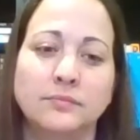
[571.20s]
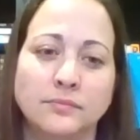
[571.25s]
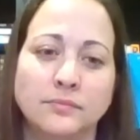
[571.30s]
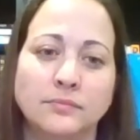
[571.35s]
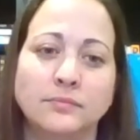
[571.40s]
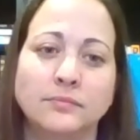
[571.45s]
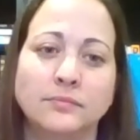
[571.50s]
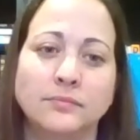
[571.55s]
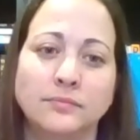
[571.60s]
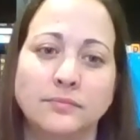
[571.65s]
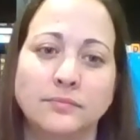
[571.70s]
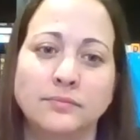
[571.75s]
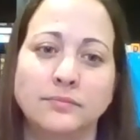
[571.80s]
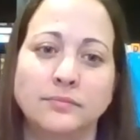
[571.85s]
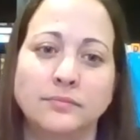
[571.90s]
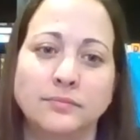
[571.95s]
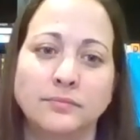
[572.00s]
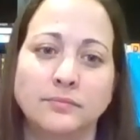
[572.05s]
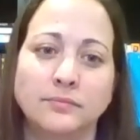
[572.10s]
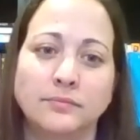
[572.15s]

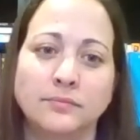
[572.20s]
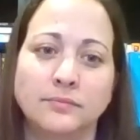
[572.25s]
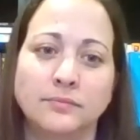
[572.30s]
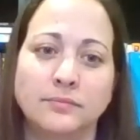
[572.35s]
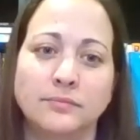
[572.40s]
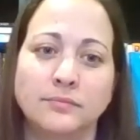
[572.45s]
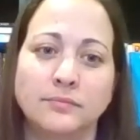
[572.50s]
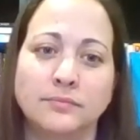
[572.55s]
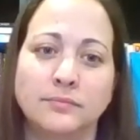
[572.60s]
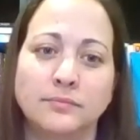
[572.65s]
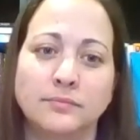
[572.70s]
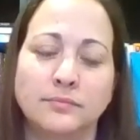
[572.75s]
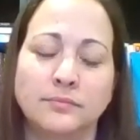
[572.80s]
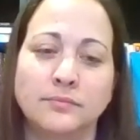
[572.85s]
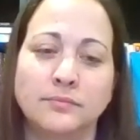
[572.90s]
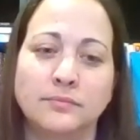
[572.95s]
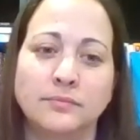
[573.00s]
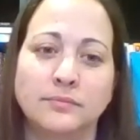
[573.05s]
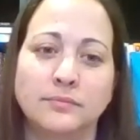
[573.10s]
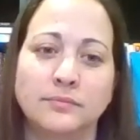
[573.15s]

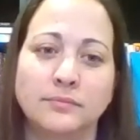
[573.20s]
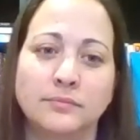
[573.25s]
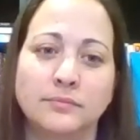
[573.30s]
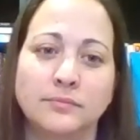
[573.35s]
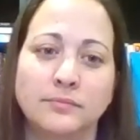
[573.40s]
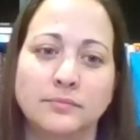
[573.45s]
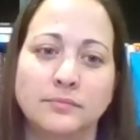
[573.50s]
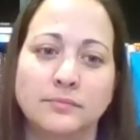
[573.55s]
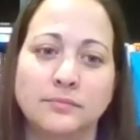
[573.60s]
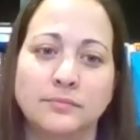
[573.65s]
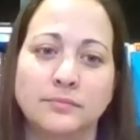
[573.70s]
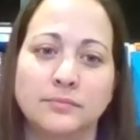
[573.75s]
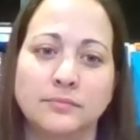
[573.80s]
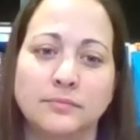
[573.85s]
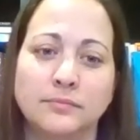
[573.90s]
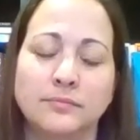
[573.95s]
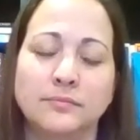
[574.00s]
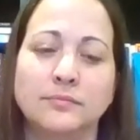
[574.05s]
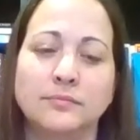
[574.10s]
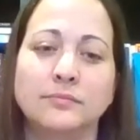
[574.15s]

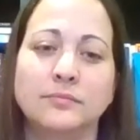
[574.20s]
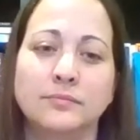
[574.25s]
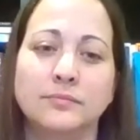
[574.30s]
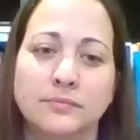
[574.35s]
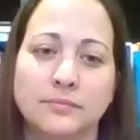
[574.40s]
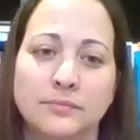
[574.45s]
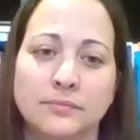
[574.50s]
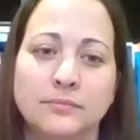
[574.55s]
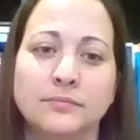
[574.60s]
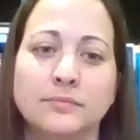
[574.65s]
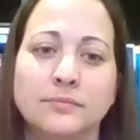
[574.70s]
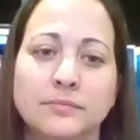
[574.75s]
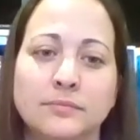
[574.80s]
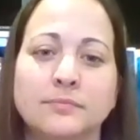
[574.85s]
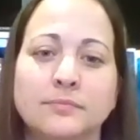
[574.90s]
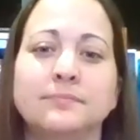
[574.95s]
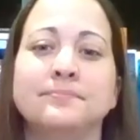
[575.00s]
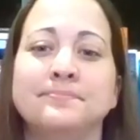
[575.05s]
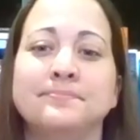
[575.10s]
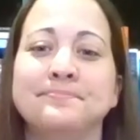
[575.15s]
[no speech]